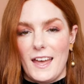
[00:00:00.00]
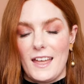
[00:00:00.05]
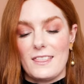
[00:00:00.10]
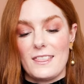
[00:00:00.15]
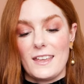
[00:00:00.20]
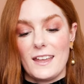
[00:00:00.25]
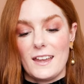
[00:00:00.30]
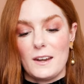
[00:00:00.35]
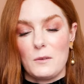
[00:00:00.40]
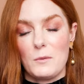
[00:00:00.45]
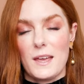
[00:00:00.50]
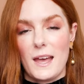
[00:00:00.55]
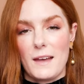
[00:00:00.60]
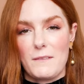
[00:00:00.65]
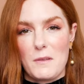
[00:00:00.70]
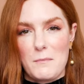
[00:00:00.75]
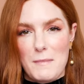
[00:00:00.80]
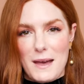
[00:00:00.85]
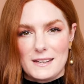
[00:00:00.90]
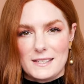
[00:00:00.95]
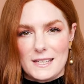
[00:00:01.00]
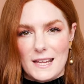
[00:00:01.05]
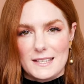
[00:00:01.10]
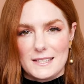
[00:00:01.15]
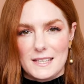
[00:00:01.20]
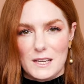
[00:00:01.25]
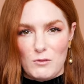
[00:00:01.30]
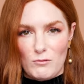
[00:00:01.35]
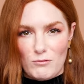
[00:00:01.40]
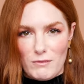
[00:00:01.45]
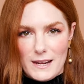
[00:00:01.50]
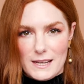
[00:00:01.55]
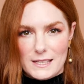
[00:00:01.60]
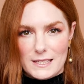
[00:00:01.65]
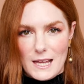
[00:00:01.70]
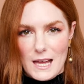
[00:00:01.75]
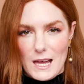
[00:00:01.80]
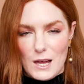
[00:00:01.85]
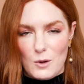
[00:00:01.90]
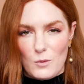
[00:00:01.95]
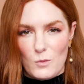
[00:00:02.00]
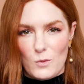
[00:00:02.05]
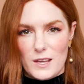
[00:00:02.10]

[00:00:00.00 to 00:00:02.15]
And then we have the Matte Tastic Rita,